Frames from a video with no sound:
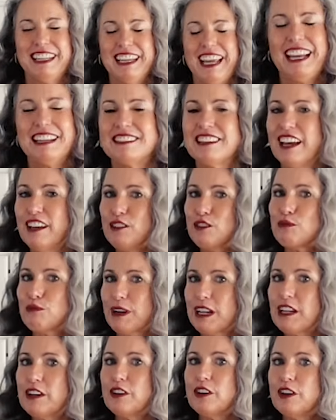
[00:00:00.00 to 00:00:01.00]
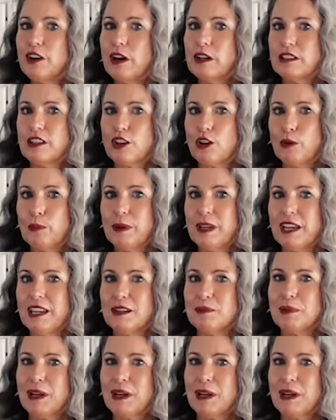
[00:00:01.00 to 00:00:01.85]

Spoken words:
It does wrinkle a little bit,